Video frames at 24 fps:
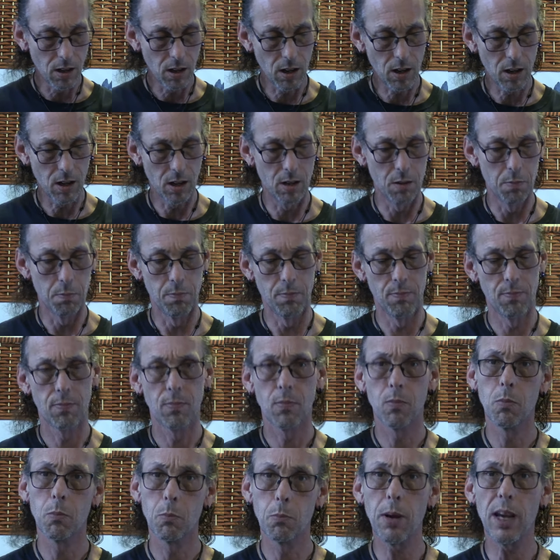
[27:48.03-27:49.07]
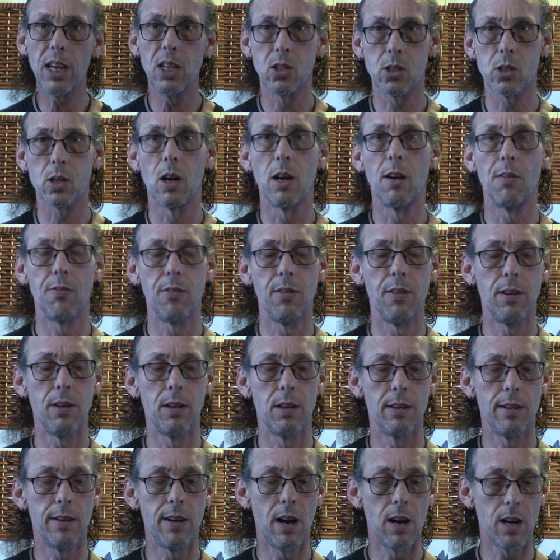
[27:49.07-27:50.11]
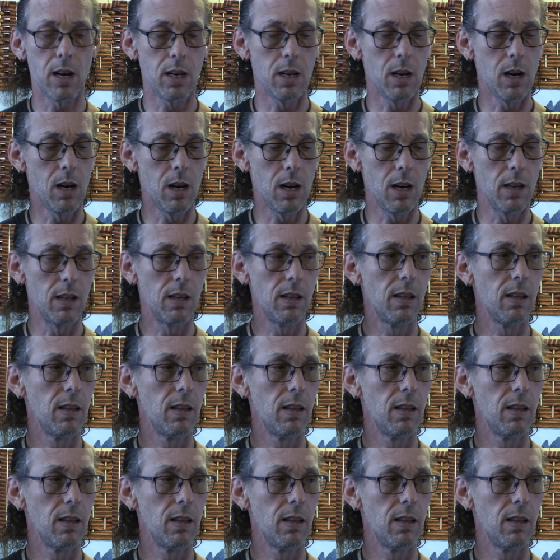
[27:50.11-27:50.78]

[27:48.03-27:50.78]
um, based off the naginata